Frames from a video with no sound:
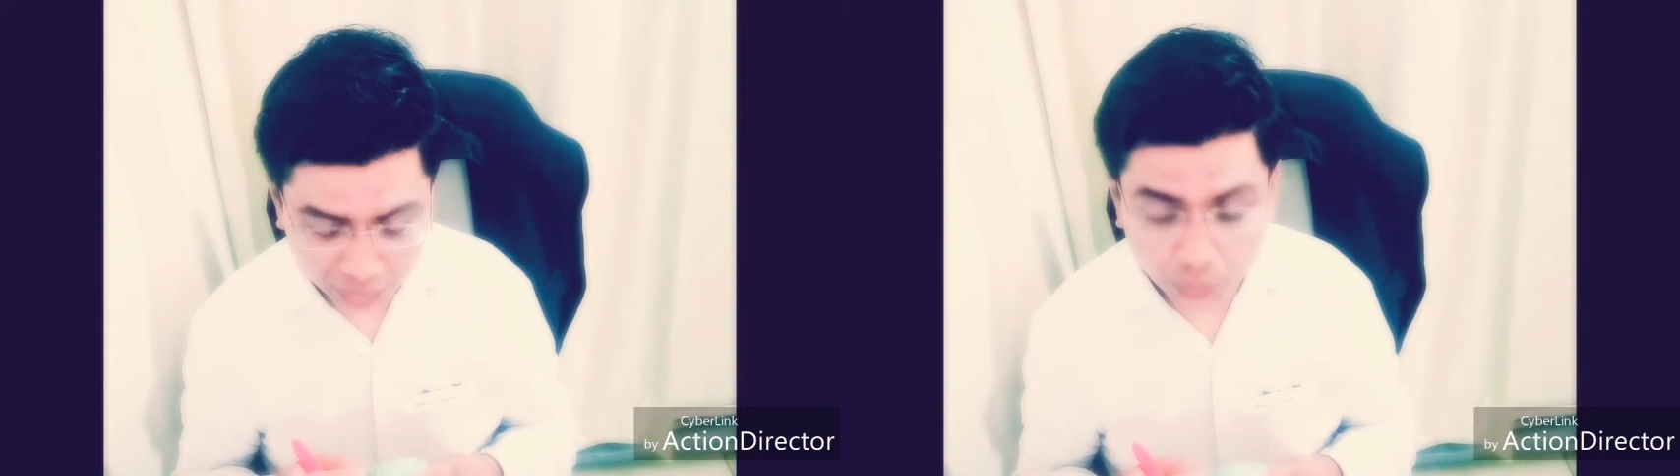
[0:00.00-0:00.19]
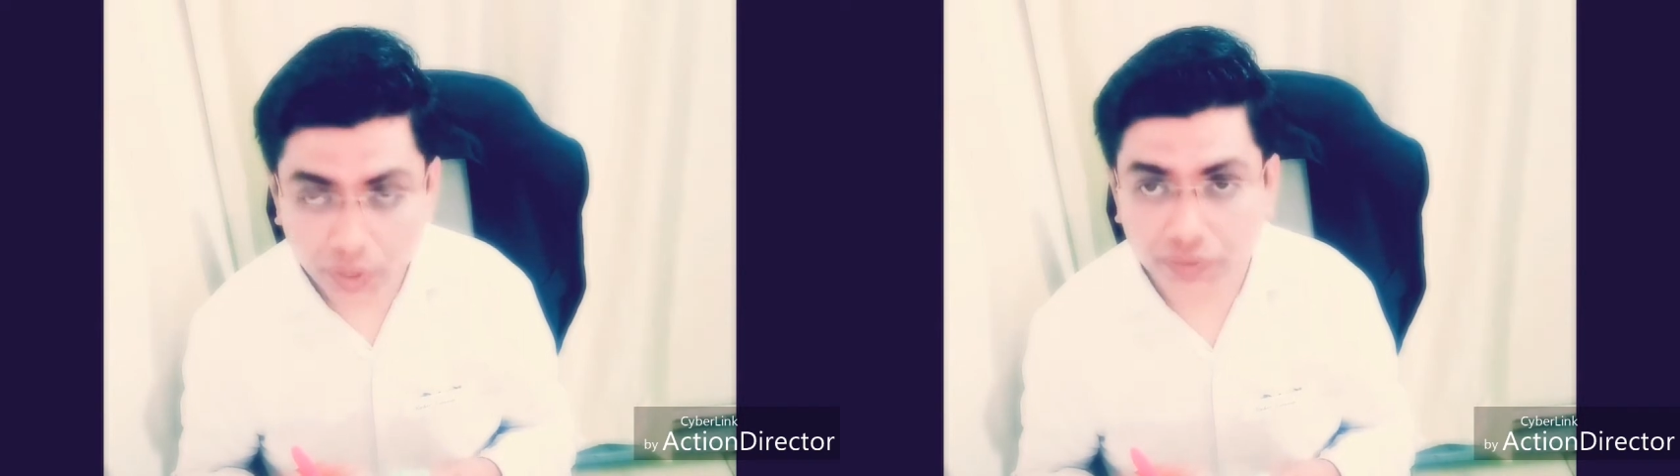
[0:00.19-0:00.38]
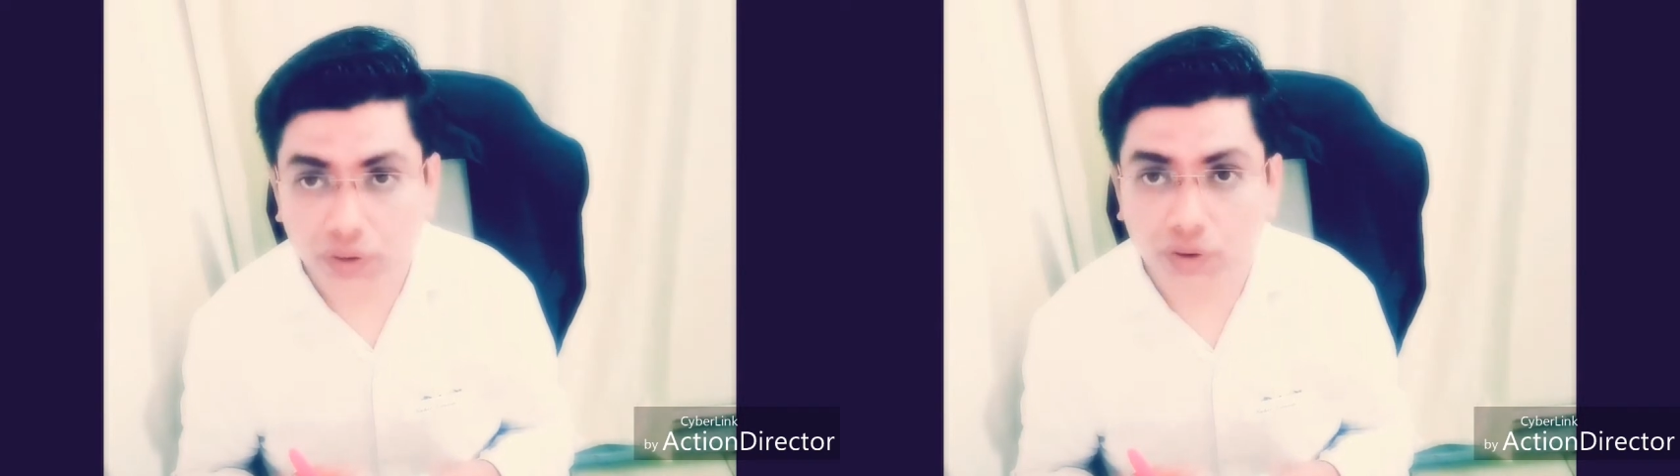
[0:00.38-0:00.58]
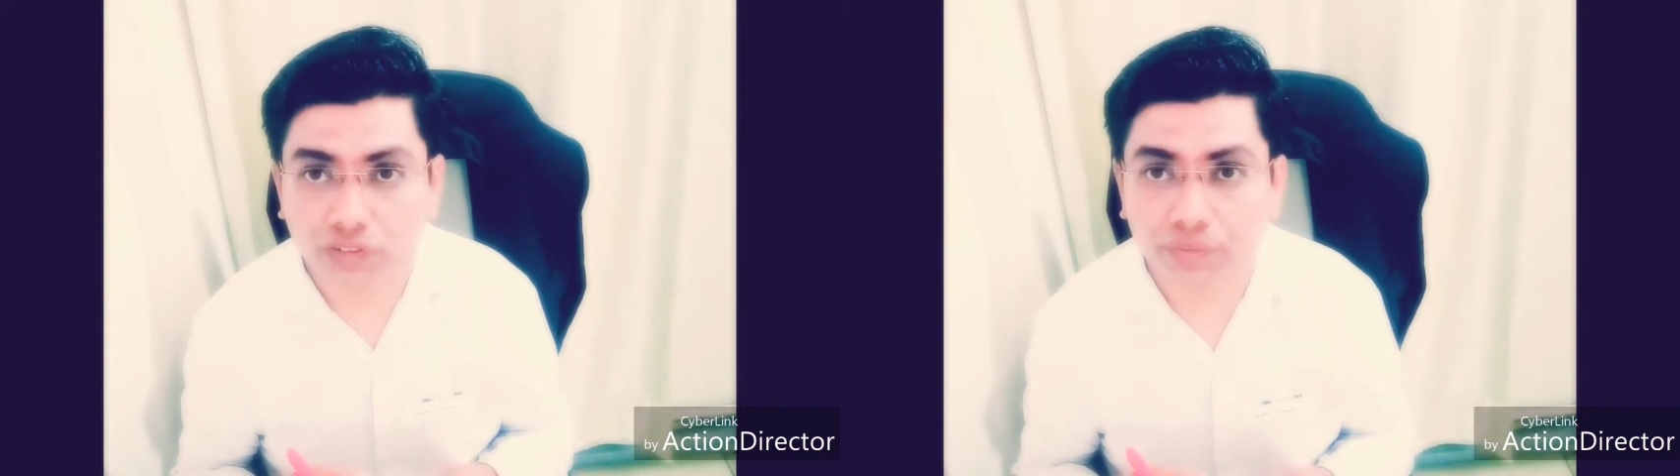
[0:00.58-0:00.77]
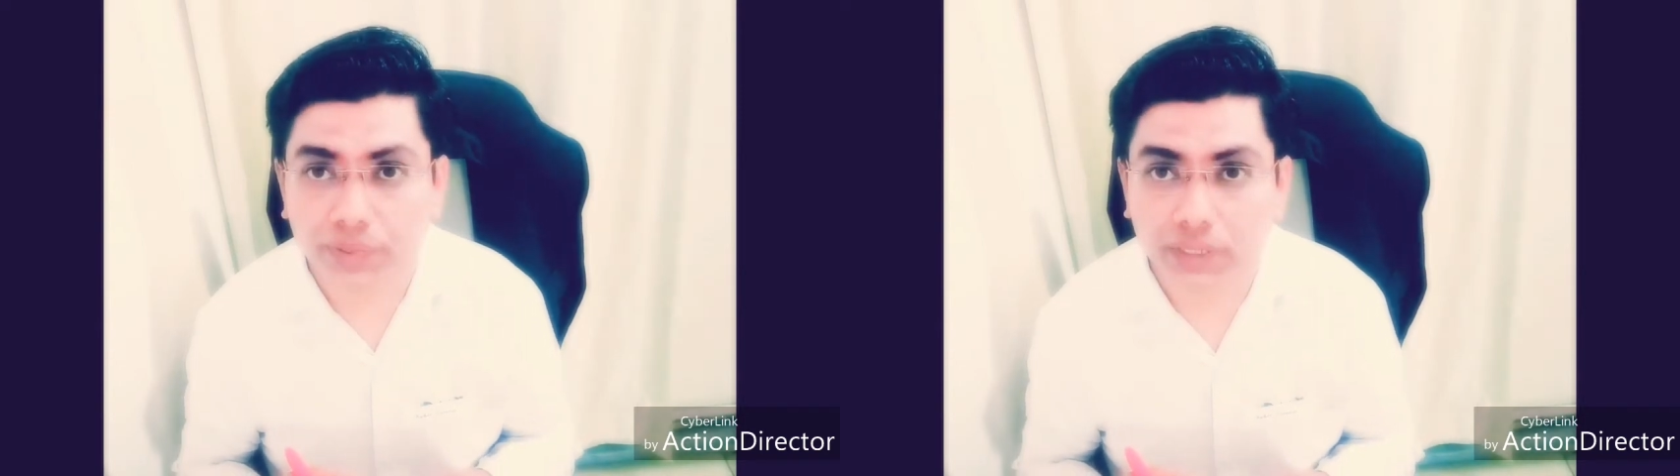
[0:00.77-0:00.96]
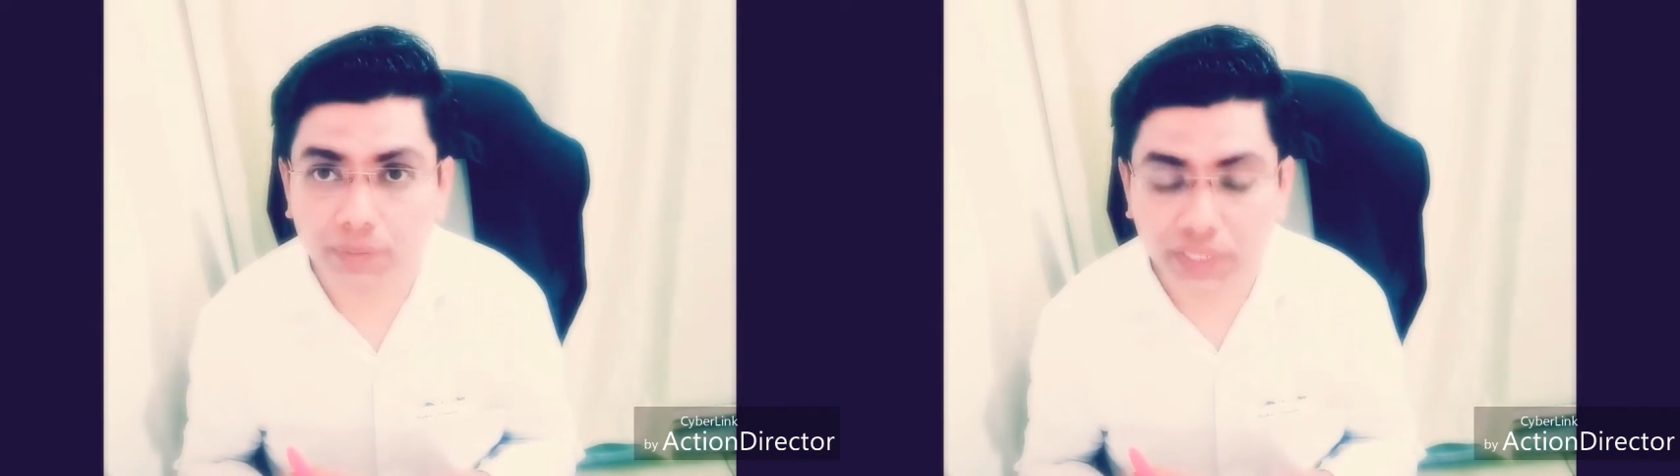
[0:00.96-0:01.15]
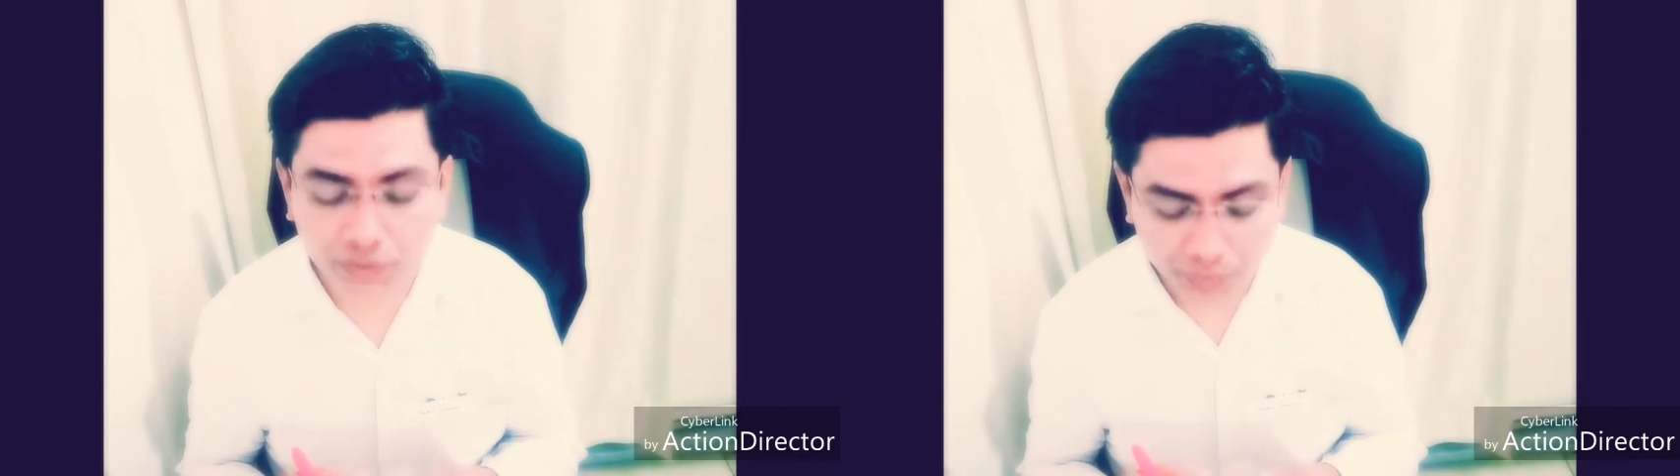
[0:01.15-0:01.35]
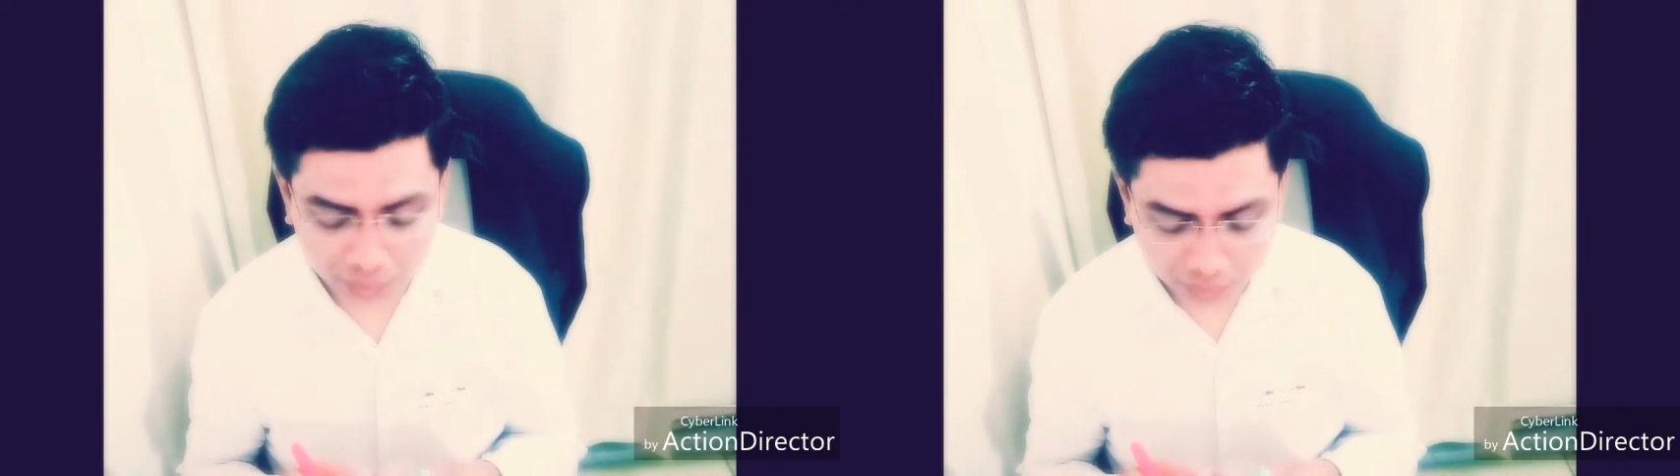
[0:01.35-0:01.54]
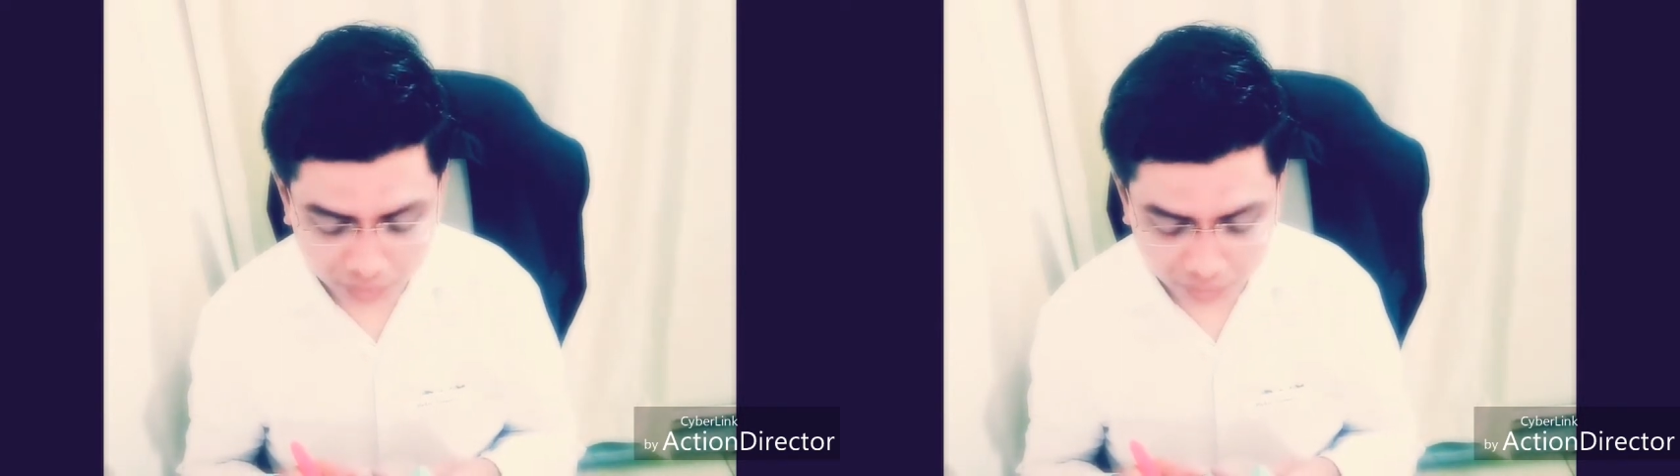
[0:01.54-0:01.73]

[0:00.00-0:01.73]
It requires a lot of bristle placement,